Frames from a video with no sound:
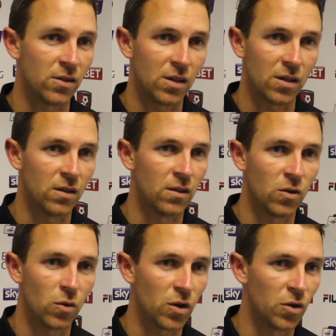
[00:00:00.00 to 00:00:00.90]
and you know,
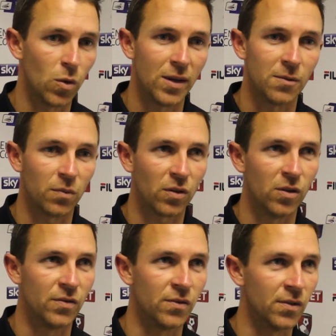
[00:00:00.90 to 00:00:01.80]
you can always
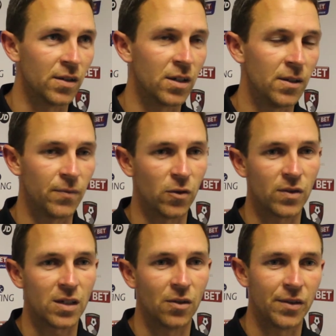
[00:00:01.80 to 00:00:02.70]
improve. And
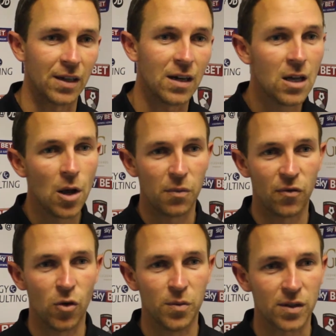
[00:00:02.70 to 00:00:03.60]
obviously, on that
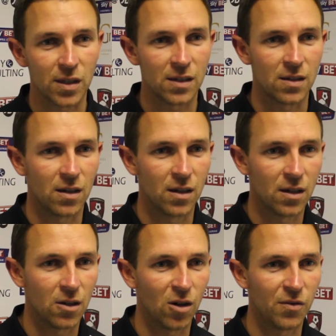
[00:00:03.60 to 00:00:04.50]
performance, there's
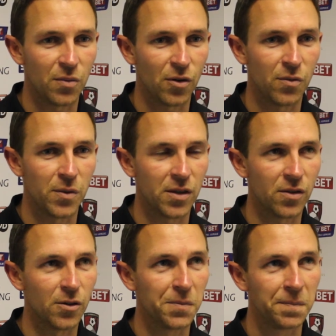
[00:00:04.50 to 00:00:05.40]
a lot of improving we can
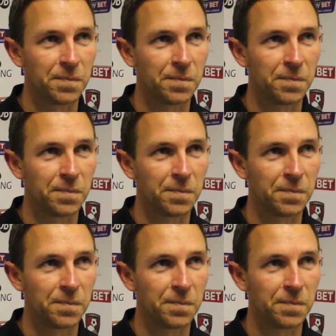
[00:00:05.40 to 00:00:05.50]
do.